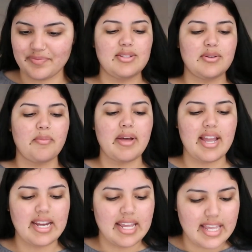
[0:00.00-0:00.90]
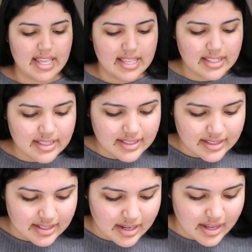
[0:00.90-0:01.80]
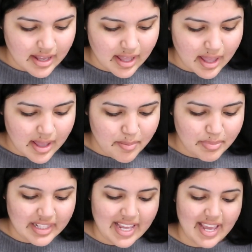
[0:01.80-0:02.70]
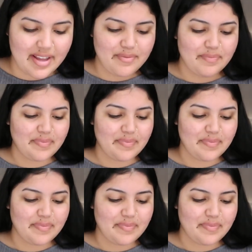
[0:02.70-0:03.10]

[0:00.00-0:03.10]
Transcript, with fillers: So mine is play,